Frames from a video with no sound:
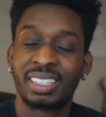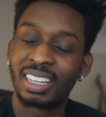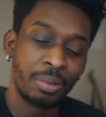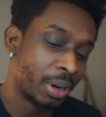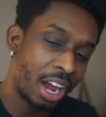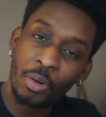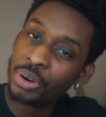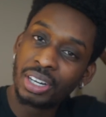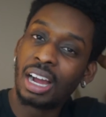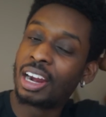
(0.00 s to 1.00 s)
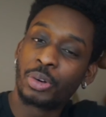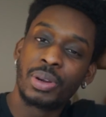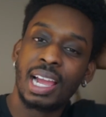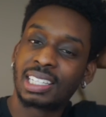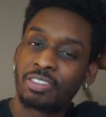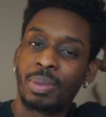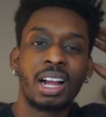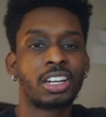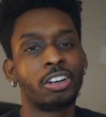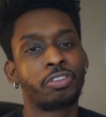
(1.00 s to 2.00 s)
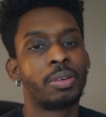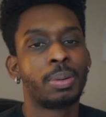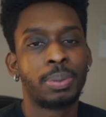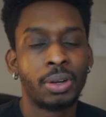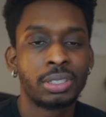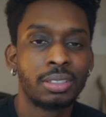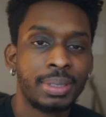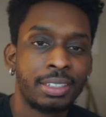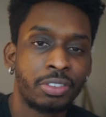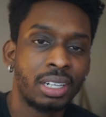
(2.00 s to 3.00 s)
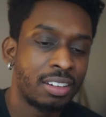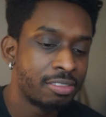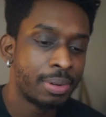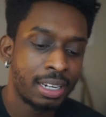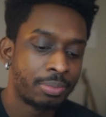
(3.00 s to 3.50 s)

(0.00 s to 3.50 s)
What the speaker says: Yeah, bro, I wouldn't know how to react. If my girlfriend proposed to me in front of everybody,